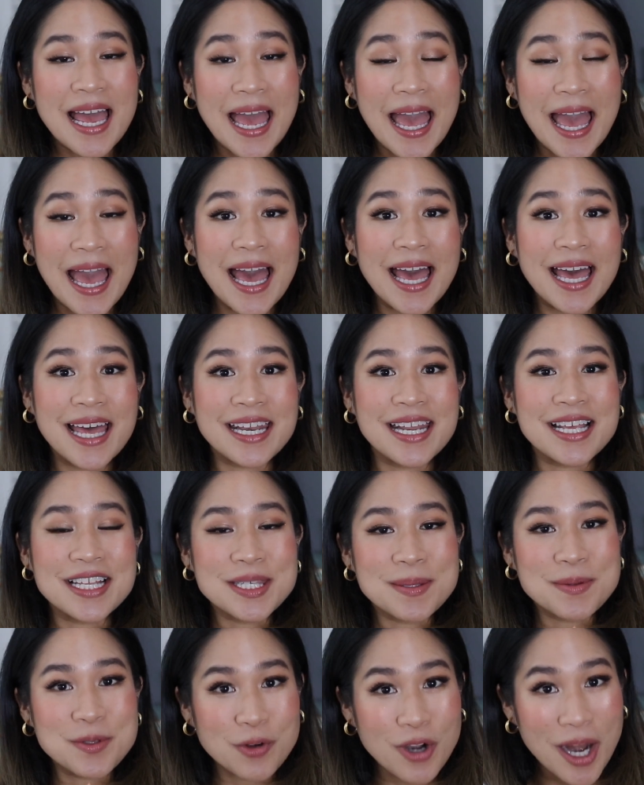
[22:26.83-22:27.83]
and
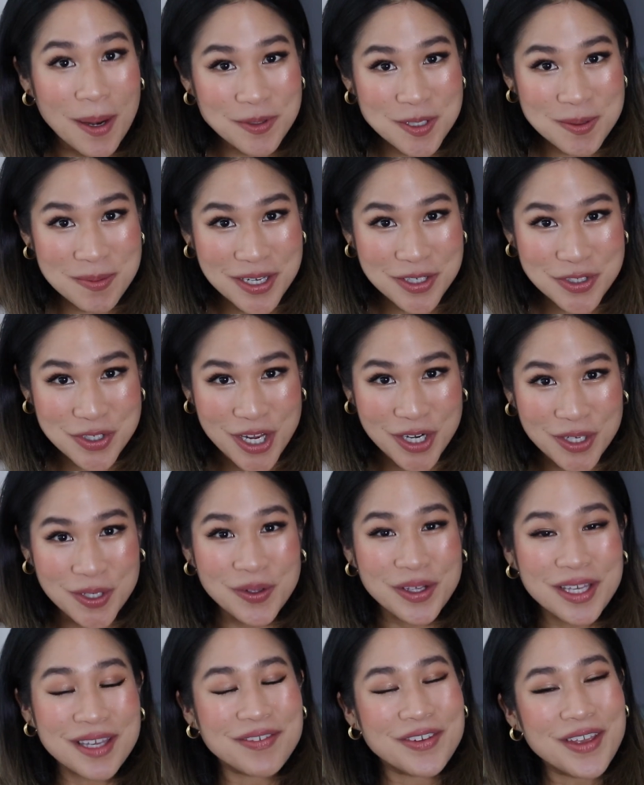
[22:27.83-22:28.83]
subscribe to my
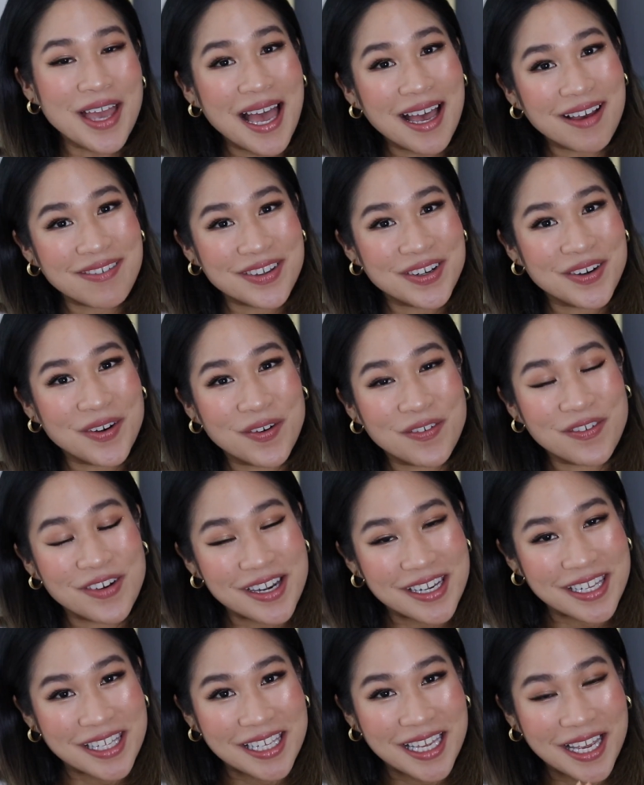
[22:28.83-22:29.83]
channel if you haven't
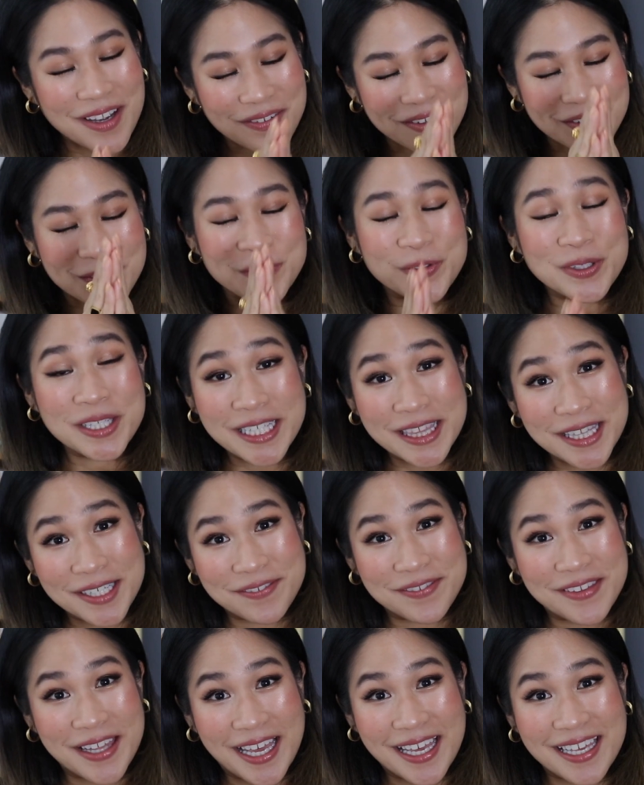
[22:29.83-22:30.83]
already. I would really love
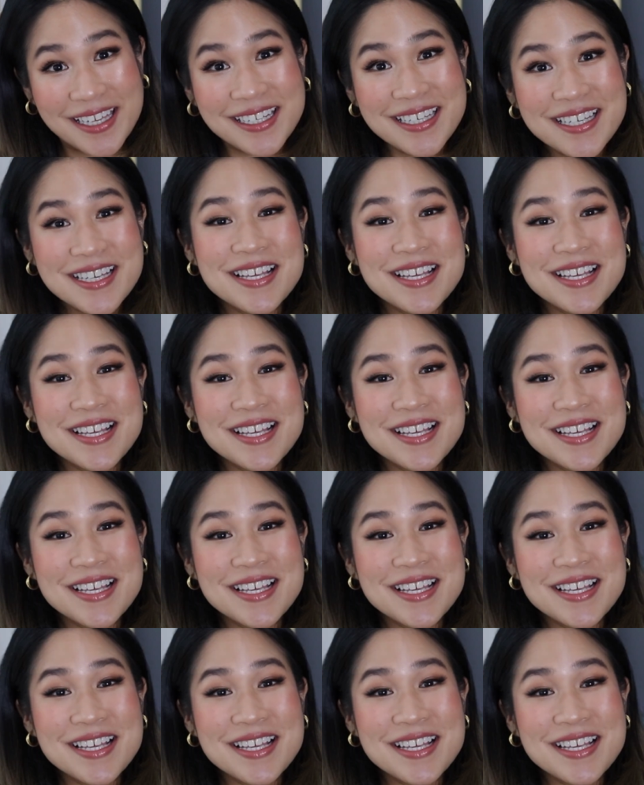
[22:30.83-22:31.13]
that.